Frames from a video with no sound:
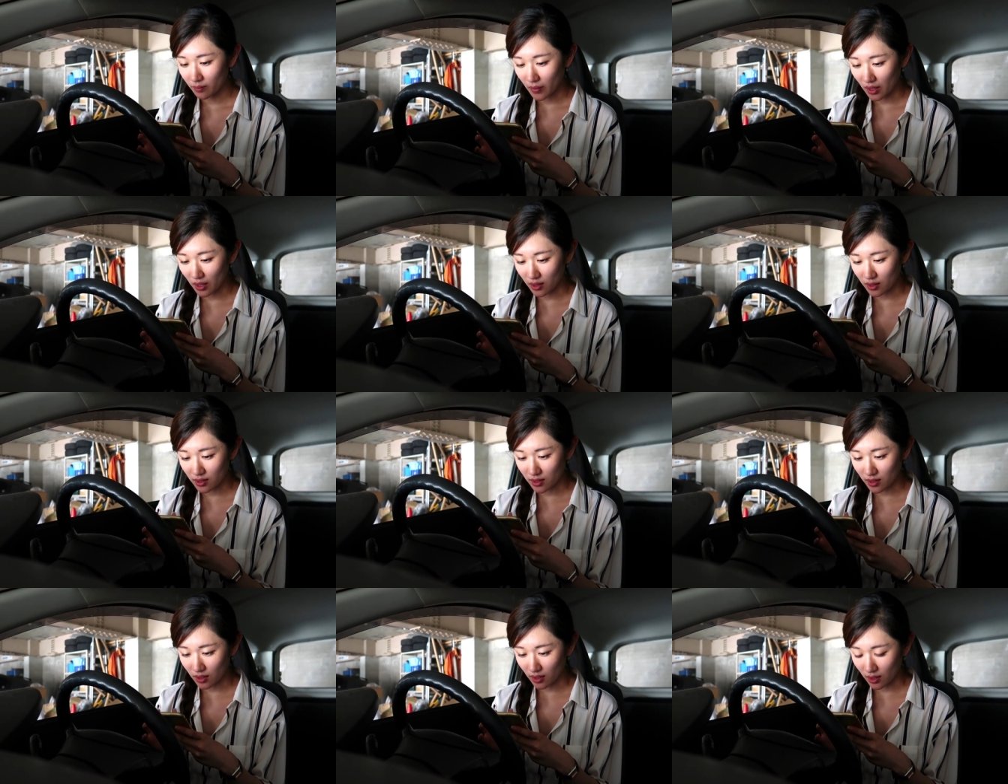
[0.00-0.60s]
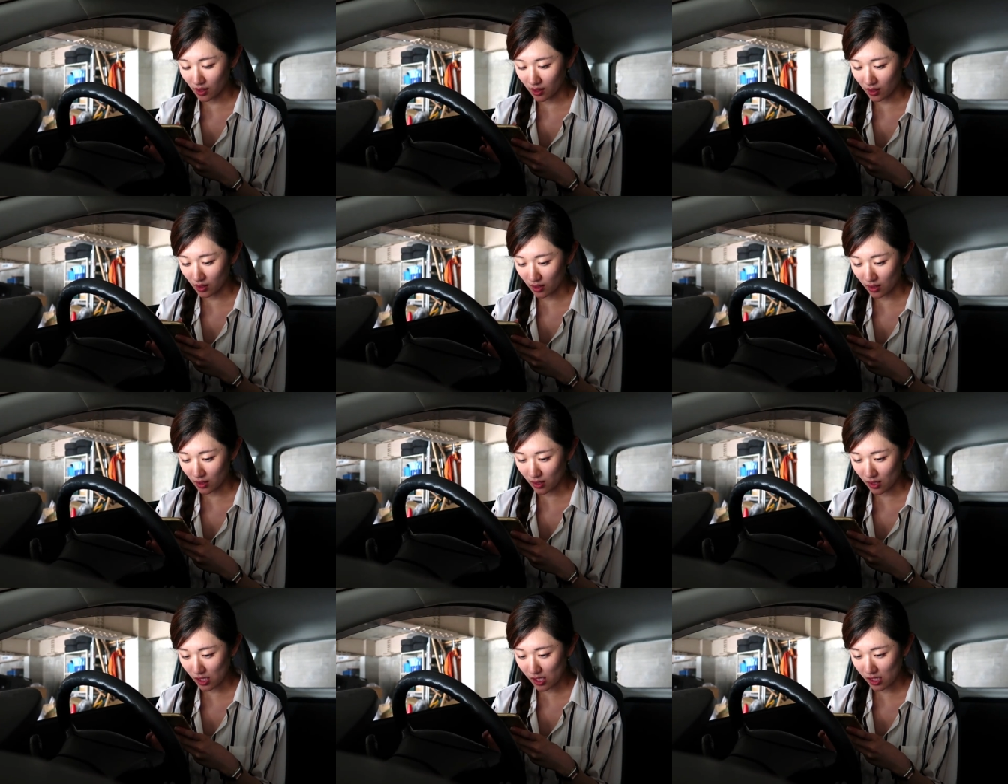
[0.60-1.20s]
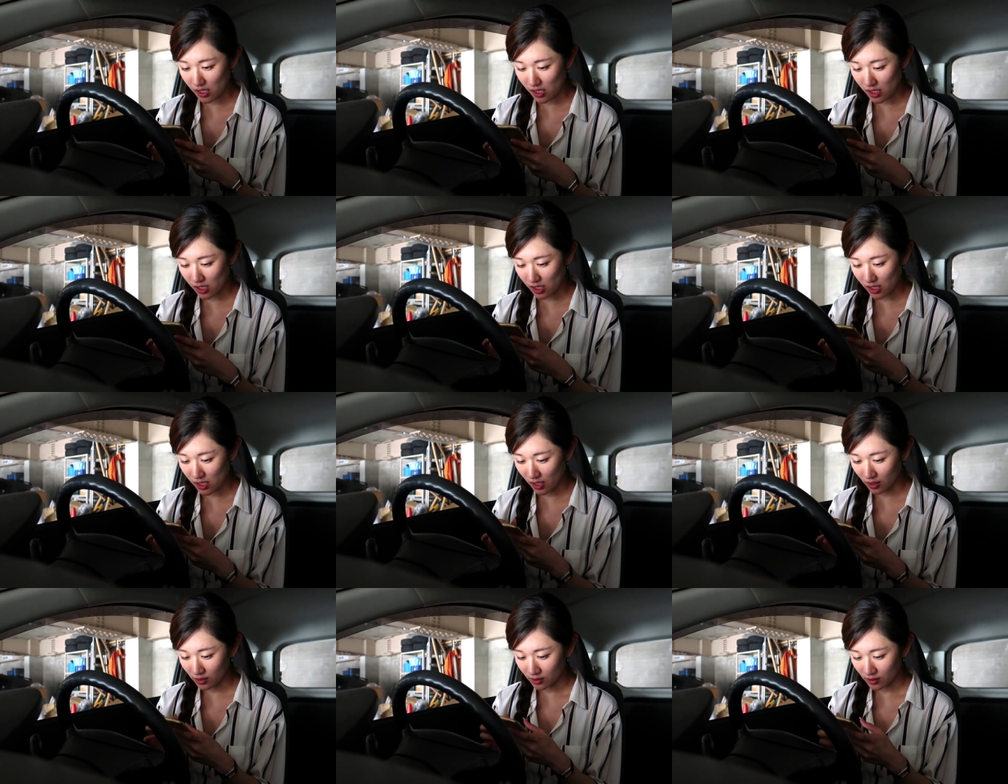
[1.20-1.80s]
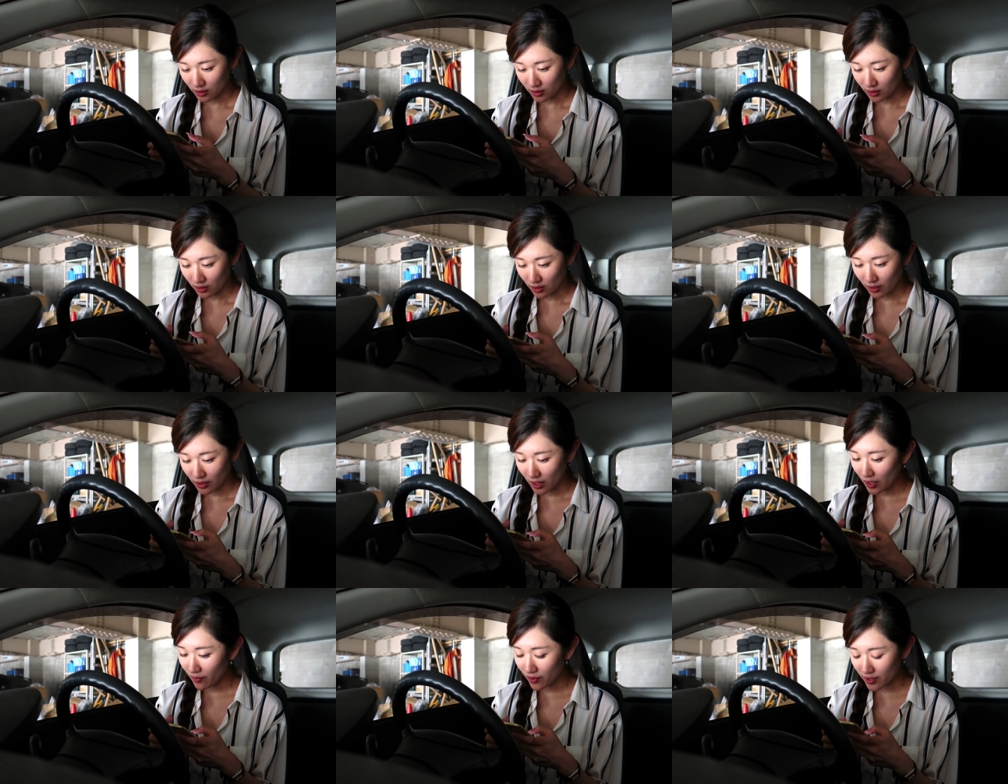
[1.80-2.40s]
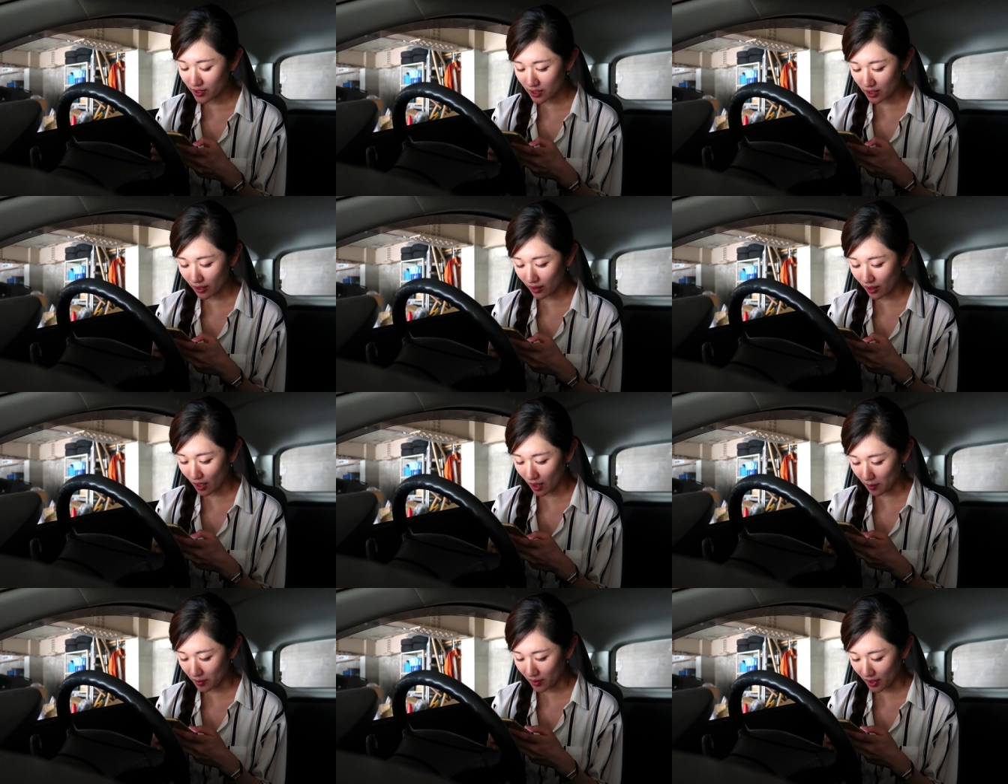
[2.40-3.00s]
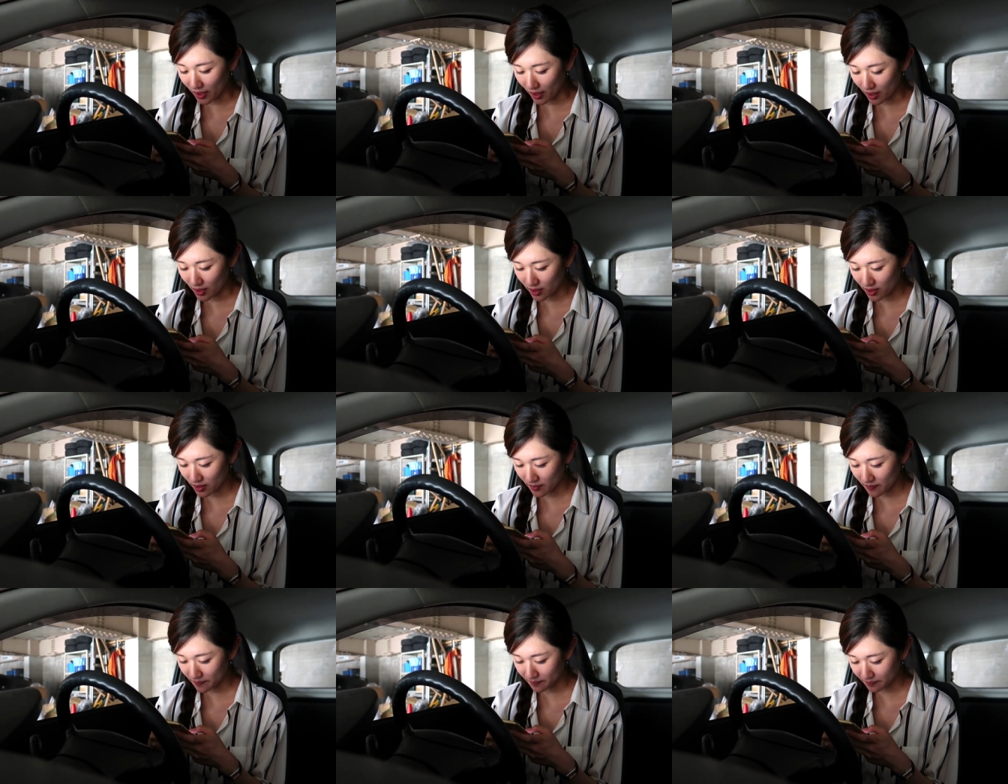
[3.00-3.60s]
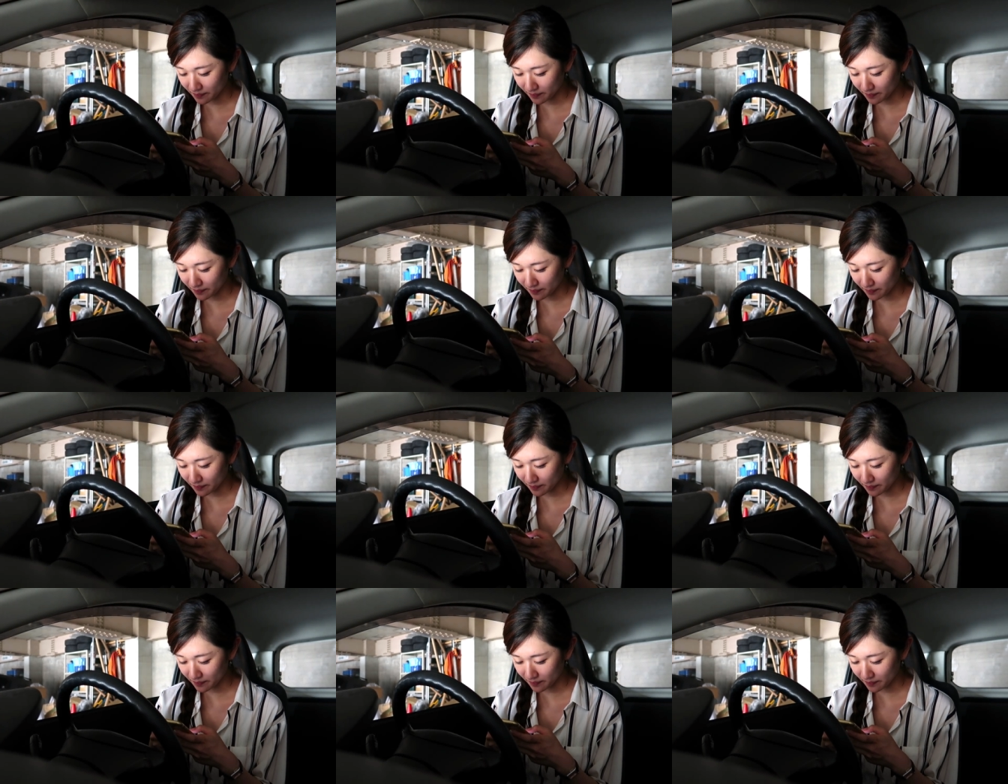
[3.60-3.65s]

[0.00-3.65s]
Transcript: but uh, never seen that place.